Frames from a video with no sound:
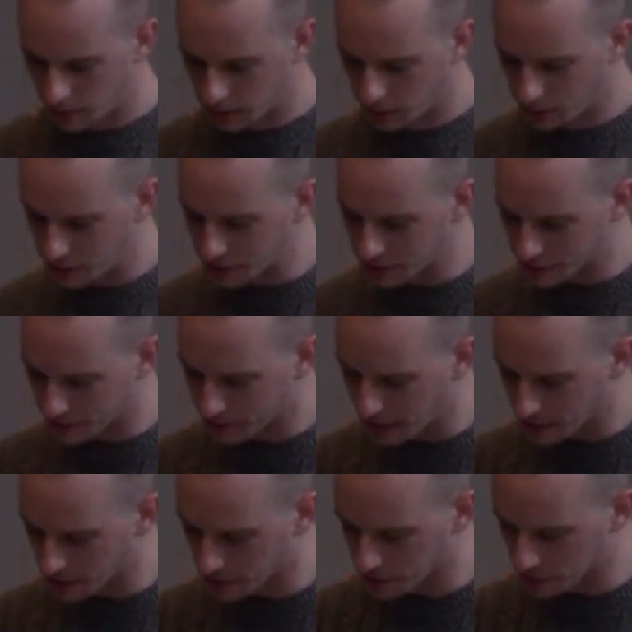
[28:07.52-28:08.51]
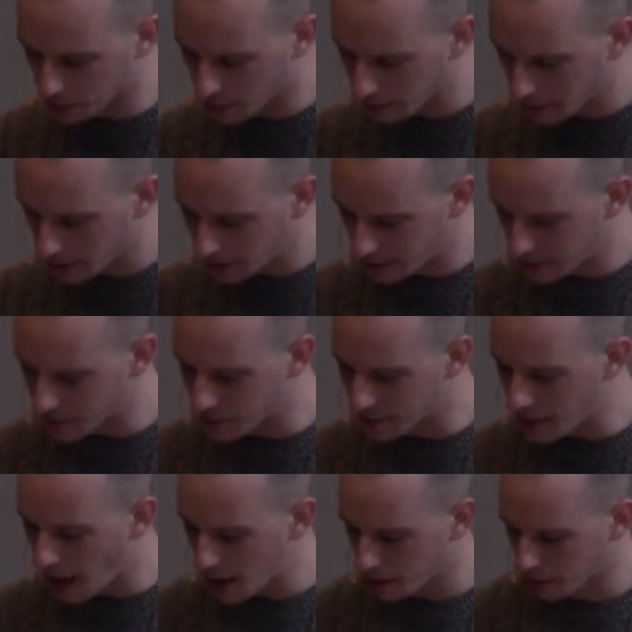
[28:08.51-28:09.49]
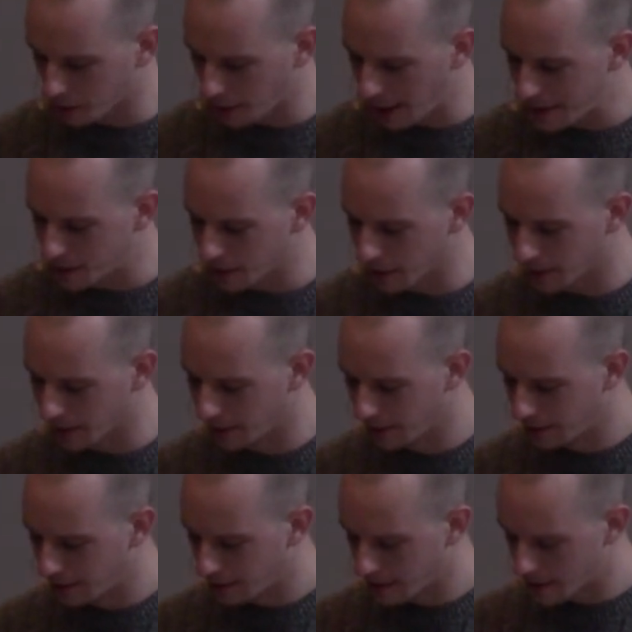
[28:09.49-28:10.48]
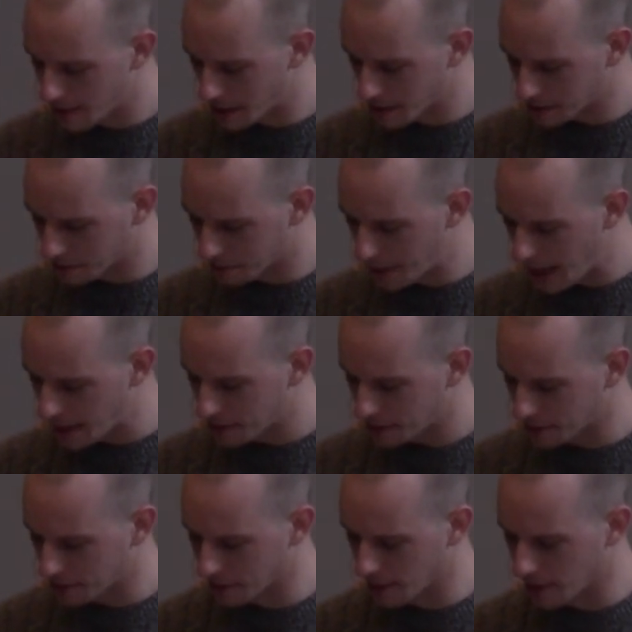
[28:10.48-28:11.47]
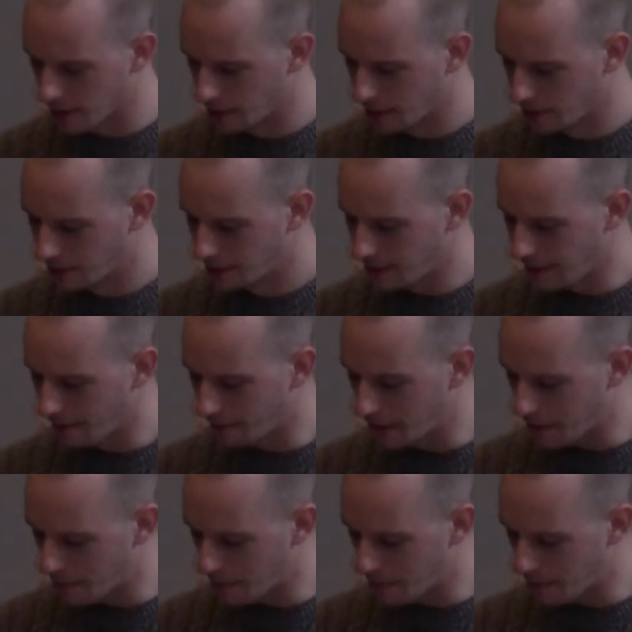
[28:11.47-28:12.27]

Jesus says, "A servant is not greater than his master. If they